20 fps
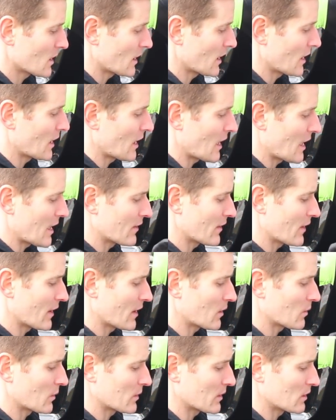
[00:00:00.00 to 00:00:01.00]
on
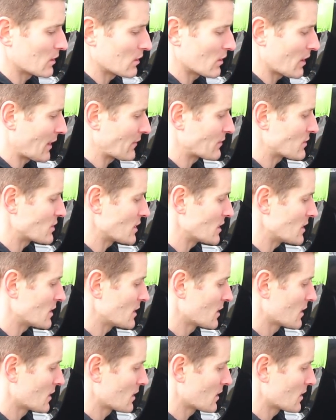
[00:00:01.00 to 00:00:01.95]
there with a little FG